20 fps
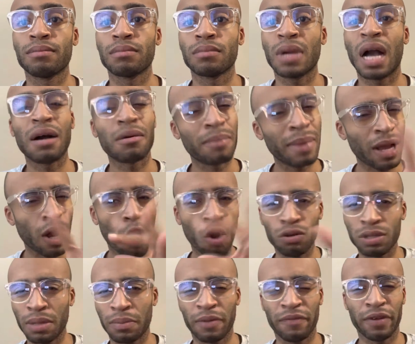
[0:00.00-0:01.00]
I'll make a
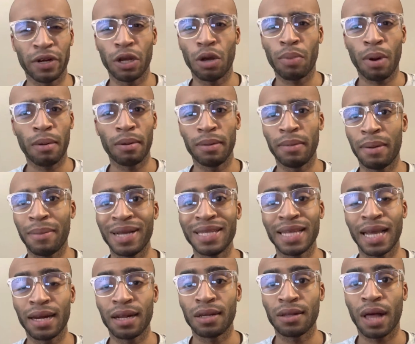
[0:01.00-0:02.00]
whole separate video probably about my
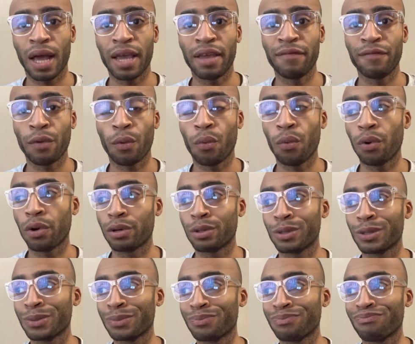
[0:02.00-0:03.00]
dating life
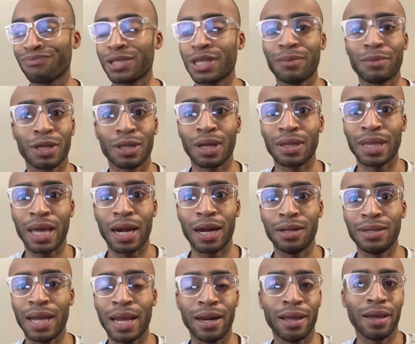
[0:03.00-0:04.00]
or something like that,
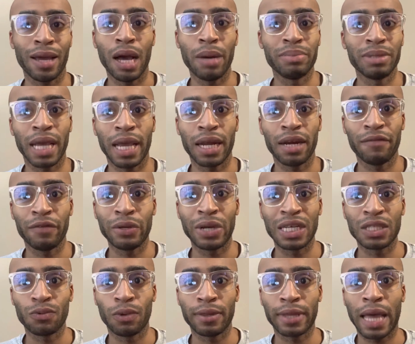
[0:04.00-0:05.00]
a dating update. If you
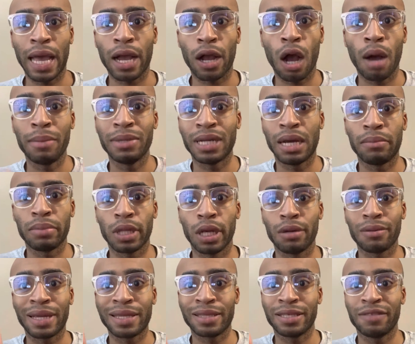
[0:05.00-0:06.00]
guys want that, comment down
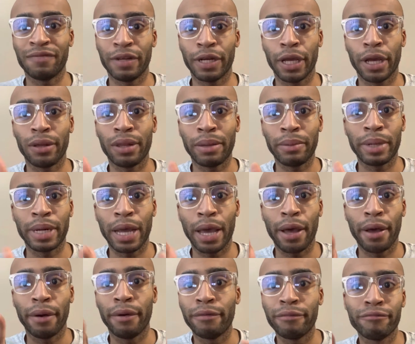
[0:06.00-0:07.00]
below, like this video, let me
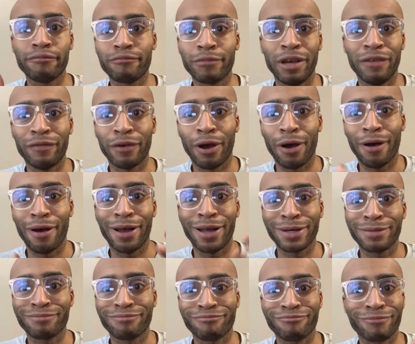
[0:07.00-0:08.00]
know. If
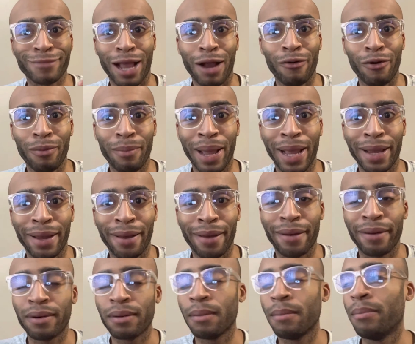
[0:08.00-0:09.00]
not, I won't make
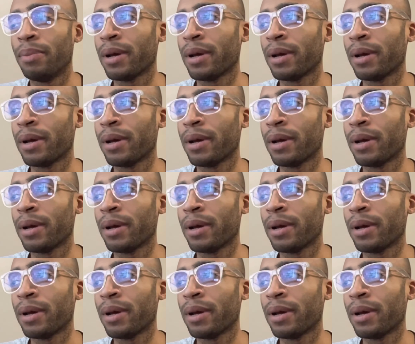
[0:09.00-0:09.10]
it.